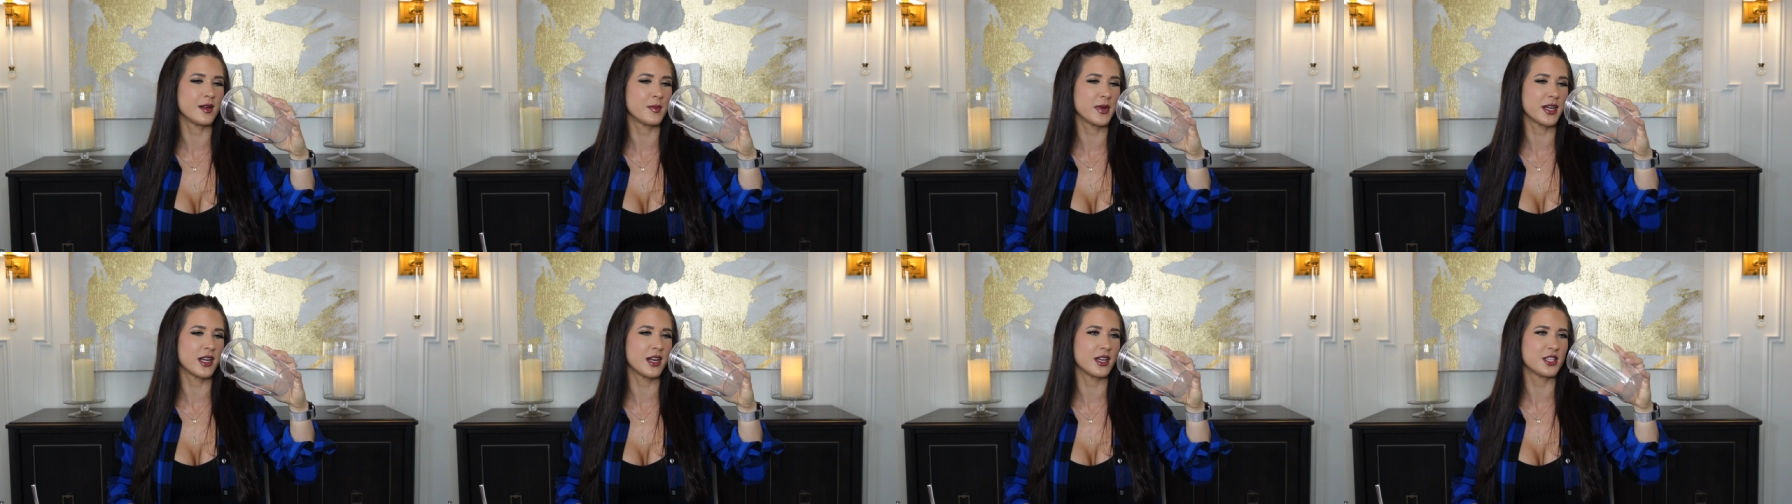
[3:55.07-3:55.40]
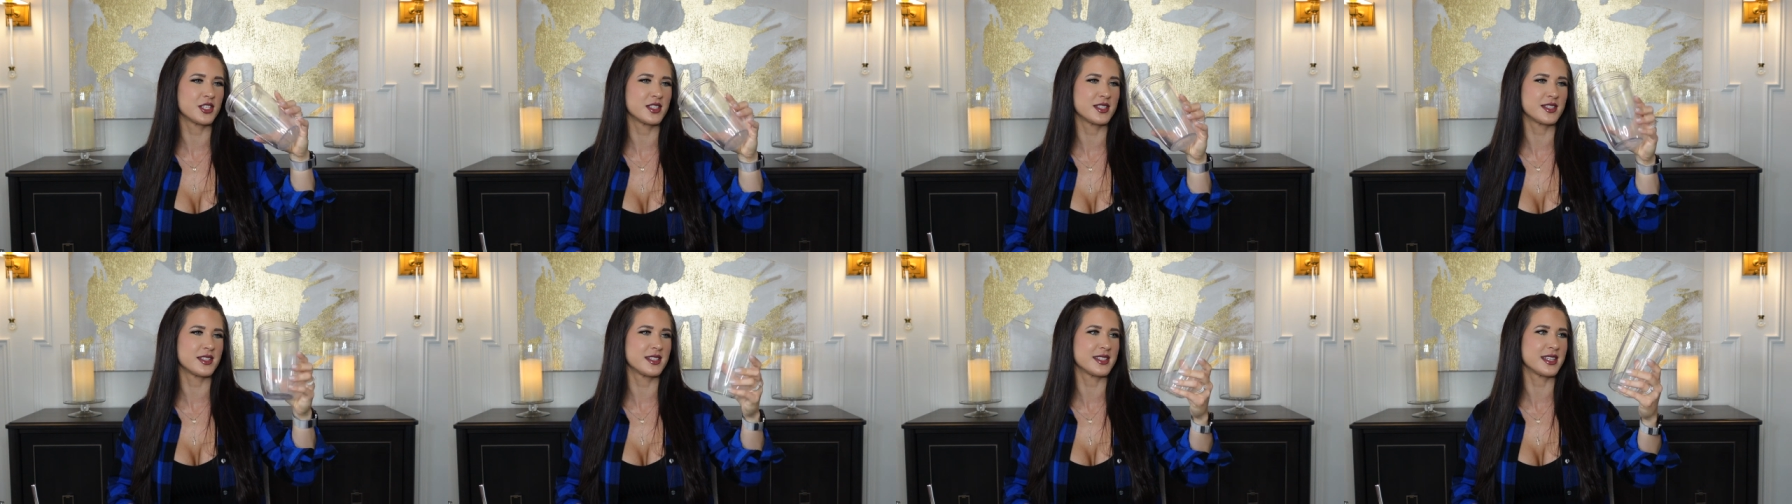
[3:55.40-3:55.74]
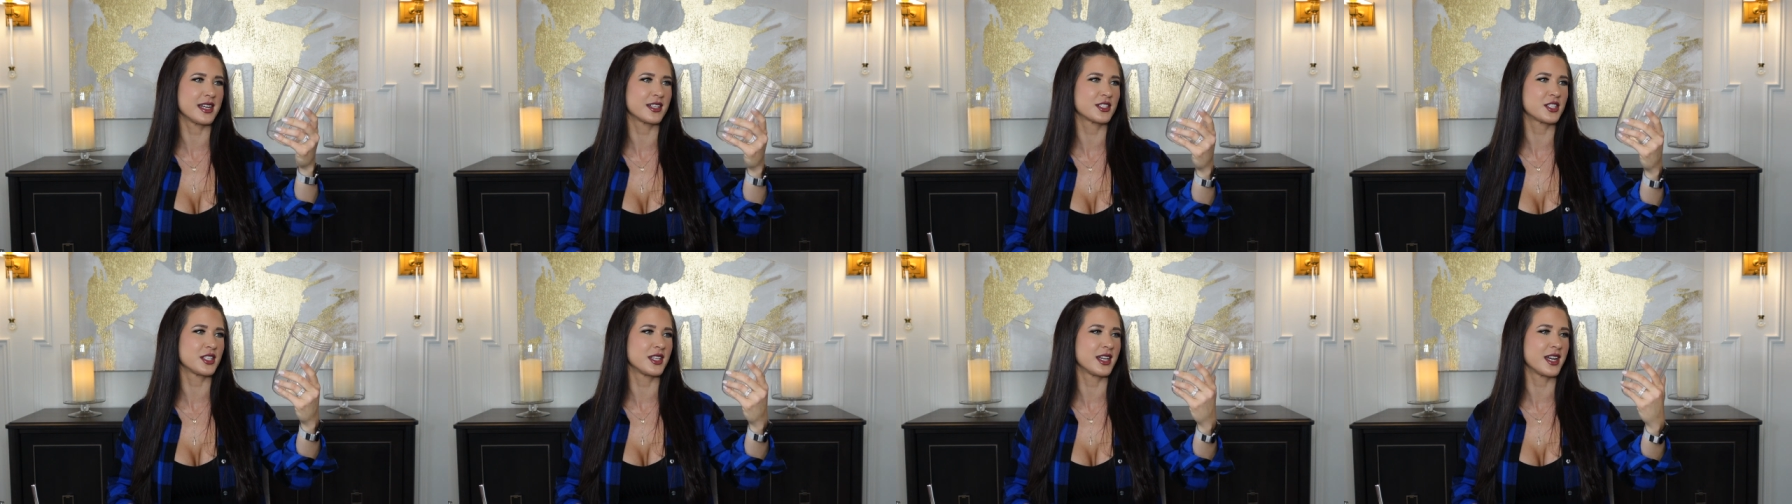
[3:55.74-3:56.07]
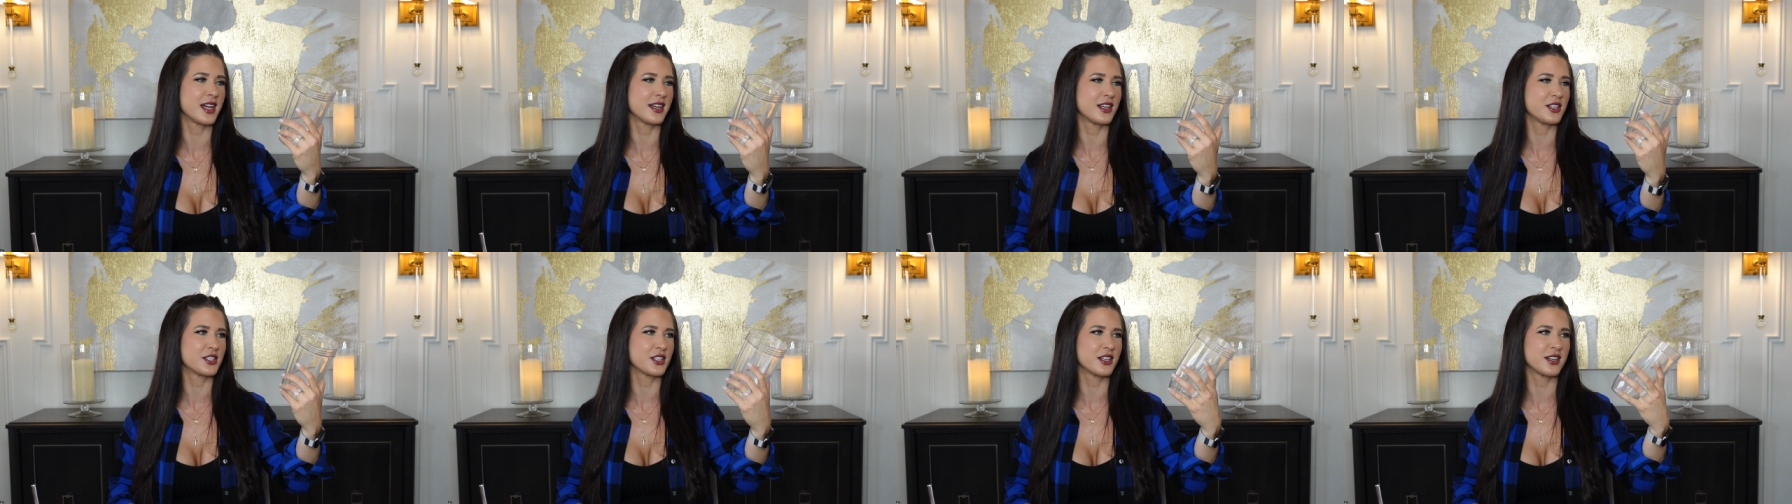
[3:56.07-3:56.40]
Oh my gosh, this is actually
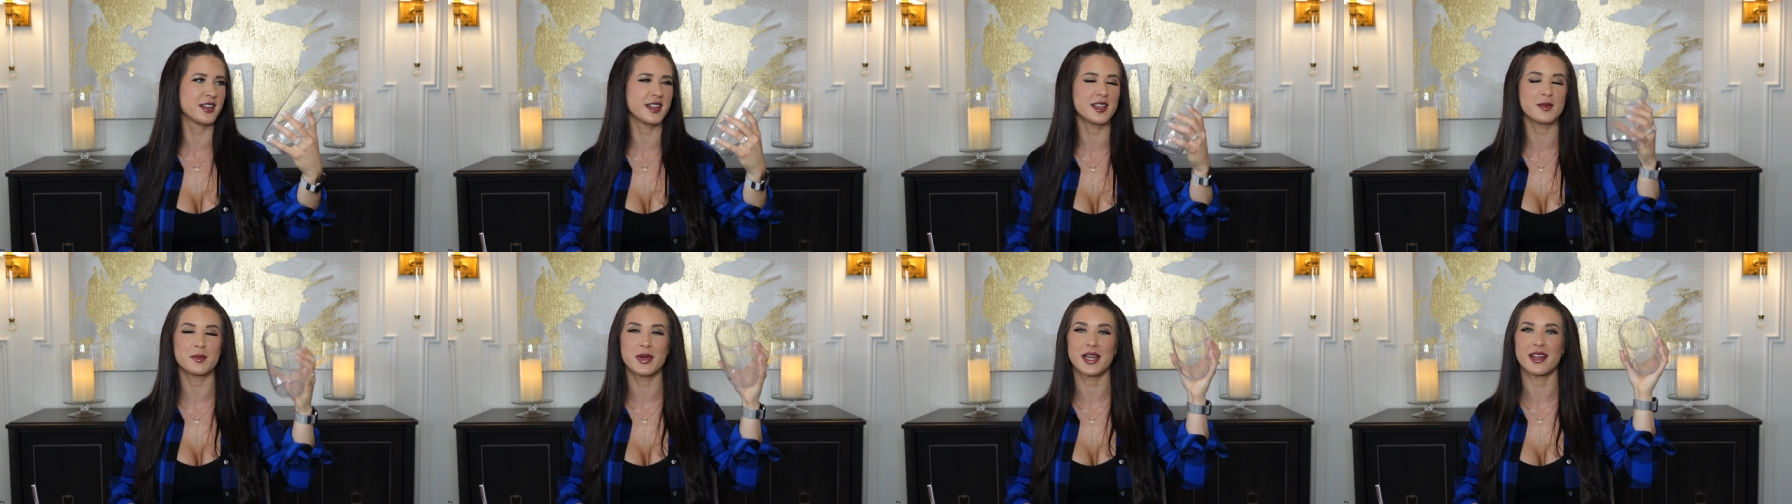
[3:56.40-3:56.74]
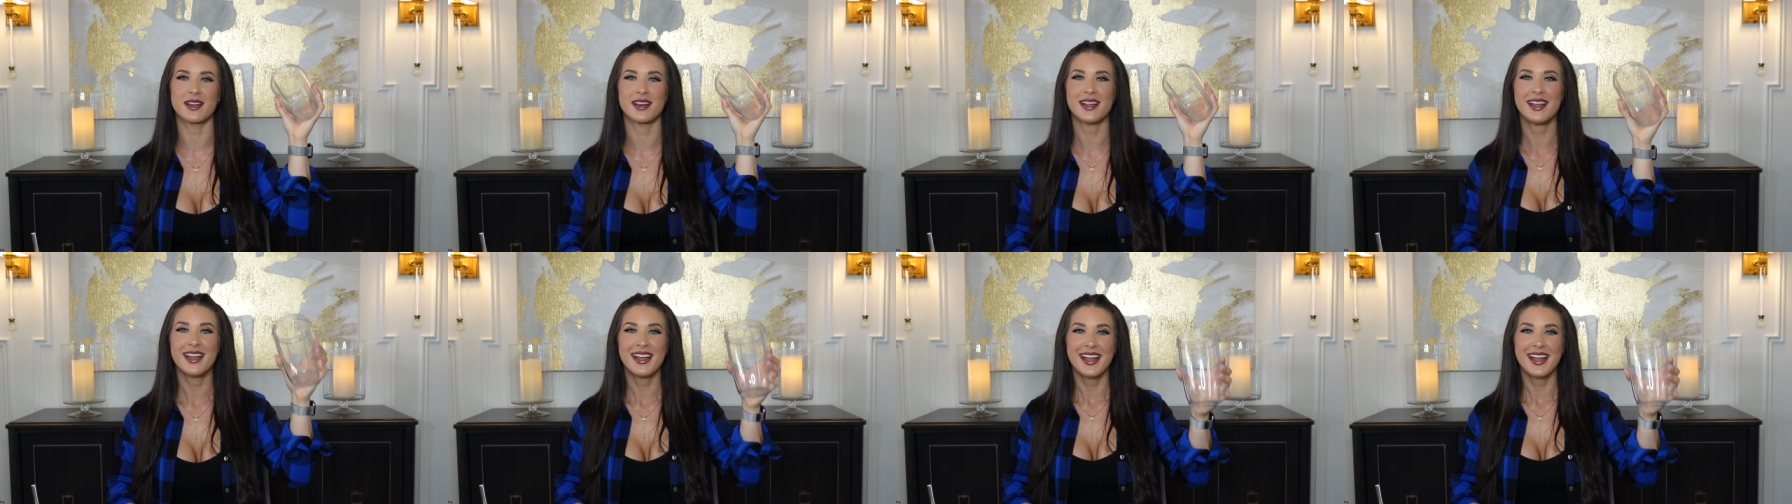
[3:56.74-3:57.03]
kind of dirty, but